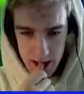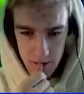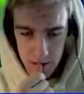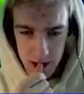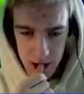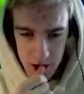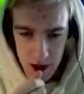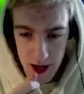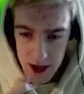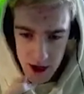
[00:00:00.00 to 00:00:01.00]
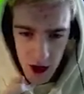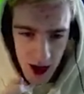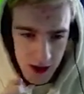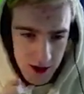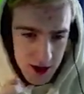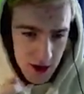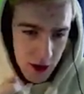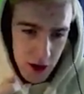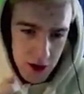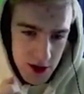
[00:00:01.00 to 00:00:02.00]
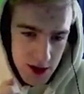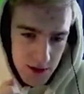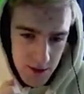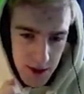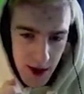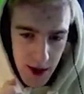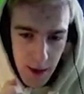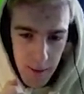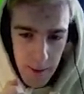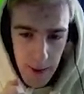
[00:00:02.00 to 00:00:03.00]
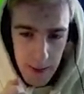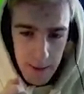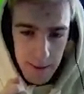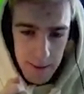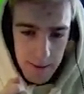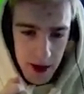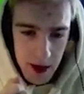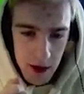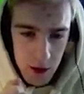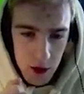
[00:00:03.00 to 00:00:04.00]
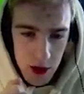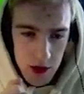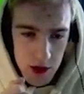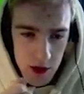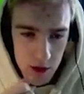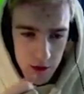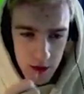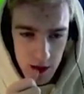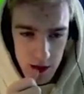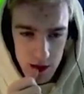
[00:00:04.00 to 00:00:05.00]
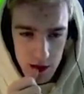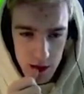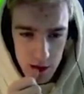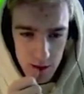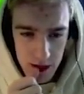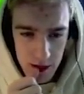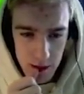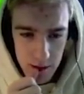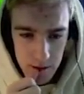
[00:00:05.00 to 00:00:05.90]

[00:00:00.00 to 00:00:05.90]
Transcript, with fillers: I'm pretty sure that is not how the song goes. Um, but you know what? You do you, Finn. You do you, my dude.